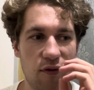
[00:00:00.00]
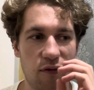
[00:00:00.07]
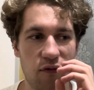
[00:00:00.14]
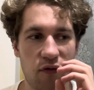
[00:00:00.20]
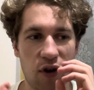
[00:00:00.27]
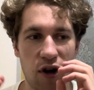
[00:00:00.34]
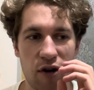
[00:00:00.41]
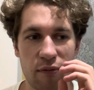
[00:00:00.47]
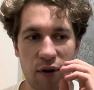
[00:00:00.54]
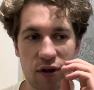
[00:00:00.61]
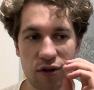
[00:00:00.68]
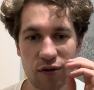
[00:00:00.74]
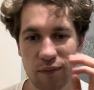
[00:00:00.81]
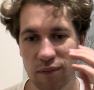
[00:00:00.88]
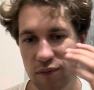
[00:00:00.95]
very
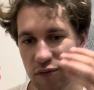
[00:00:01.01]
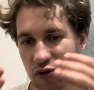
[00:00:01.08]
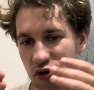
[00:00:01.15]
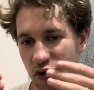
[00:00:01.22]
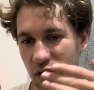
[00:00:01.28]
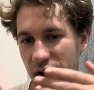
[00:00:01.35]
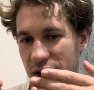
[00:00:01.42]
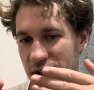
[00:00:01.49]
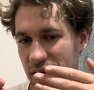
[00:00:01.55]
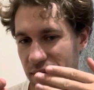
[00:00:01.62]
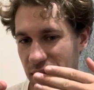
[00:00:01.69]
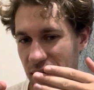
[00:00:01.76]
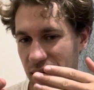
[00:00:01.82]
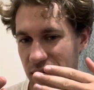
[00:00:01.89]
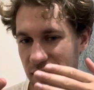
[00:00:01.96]
much trying to
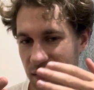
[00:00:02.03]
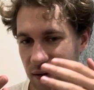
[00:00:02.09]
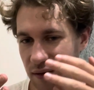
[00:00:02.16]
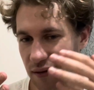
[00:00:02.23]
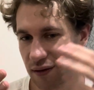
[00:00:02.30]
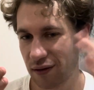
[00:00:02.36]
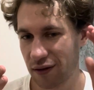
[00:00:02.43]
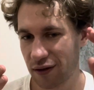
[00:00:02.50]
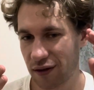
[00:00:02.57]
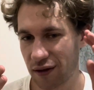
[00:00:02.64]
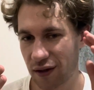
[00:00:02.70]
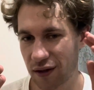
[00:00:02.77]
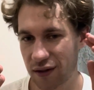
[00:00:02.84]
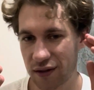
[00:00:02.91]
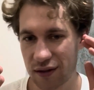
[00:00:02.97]
meet
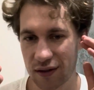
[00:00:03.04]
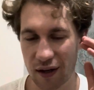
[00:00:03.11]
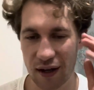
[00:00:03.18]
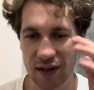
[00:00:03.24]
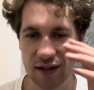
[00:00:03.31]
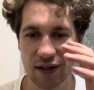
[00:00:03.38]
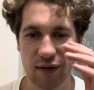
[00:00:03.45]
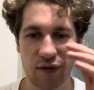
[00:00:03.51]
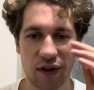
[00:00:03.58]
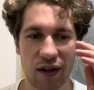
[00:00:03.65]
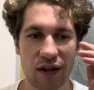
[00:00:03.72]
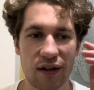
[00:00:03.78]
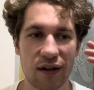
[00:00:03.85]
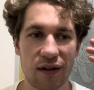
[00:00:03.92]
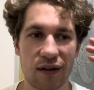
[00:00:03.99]
the scientific
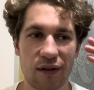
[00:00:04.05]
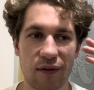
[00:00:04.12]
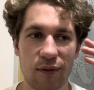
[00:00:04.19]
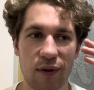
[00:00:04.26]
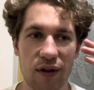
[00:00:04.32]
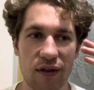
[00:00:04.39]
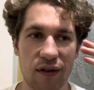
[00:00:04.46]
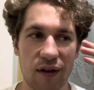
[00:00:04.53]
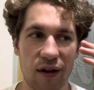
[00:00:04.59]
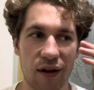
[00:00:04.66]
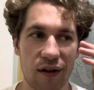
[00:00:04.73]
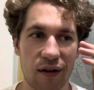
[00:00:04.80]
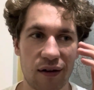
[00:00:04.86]
with the